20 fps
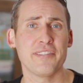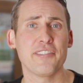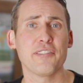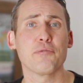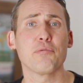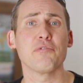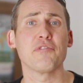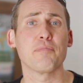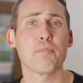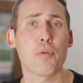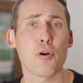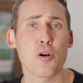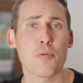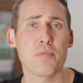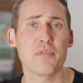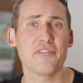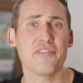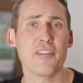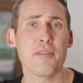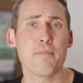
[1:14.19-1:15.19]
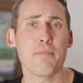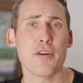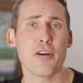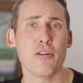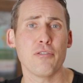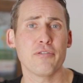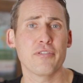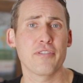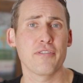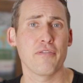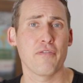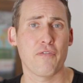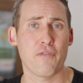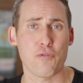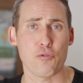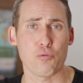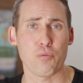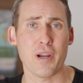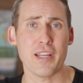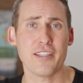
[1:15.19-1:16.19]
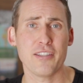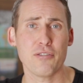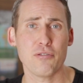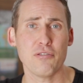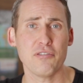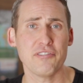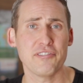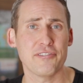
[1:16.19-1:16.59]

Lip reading: This was purposely built for rentals.